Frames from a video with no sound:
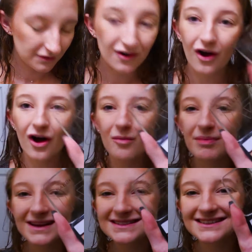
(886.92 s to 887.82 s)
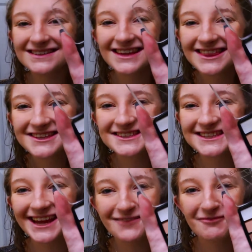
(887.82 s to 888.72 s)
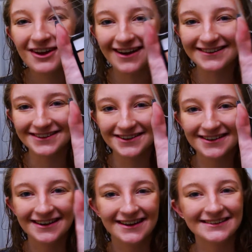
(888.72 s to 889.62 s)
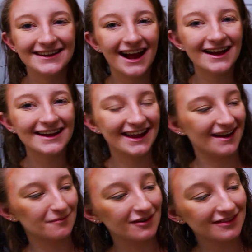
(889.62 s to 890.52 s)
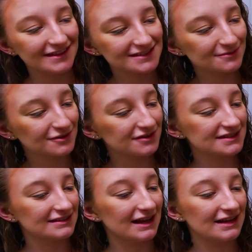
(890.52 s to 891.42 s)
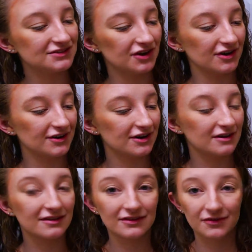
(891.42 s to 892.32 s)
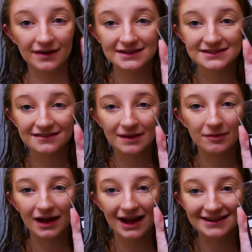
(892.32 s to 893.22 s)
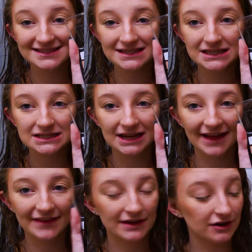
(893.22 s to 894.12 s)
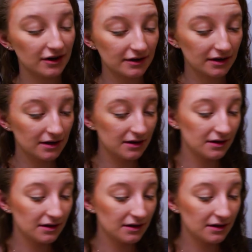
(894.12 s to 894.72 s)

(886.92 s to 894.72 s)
they're all basically the same color. Like on camera, this one looks a lot darker than the rest of them, but honestly, it's not that dark.